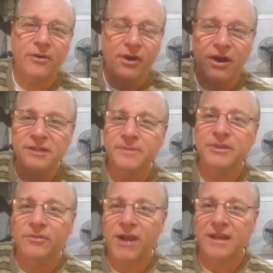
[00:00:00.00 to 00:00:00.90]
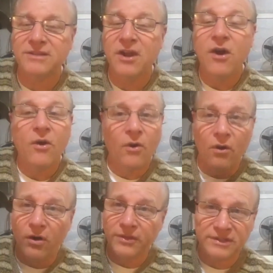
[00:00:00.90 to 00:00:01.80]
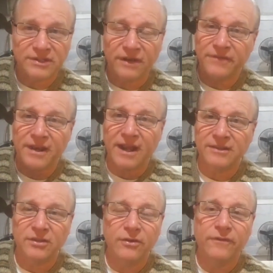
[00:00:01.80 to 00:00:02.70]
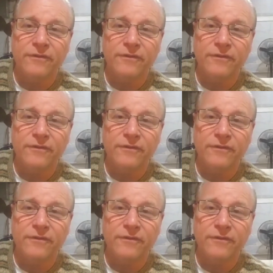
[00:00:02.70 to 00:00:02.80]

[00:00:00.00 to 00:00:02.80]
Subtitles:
Her husband directs all the stuff that I do,